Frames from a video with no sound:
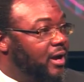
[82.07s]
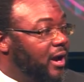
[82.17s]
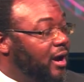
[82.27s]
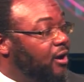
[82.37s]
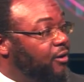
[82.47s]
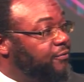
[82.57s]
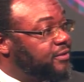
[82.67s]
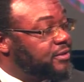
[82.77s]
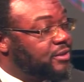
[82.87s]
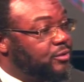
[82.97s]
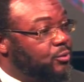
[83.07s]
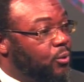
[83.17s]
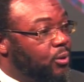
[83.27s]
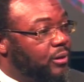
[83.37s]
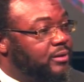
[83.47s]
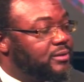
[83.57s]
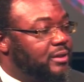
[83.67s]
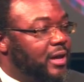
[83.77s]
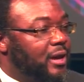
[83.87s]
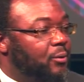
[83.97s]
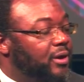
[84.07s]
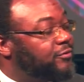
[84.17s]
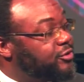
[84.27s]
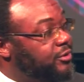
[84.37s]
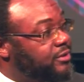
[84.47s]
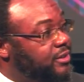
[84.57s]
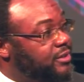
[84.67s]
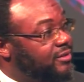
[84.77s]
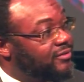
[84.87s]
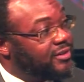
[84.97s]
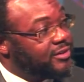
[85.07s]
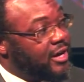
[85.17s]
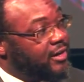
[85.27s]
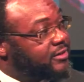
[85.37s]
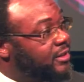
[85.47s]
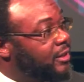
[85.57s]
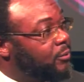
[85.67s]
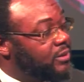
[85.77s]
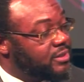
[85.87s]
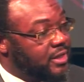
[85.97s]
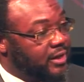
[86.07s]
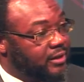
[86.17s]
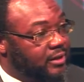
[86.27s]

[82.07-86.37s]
Our office is in New Orleans, and we have jurisdiction of the entire state of Louisiana.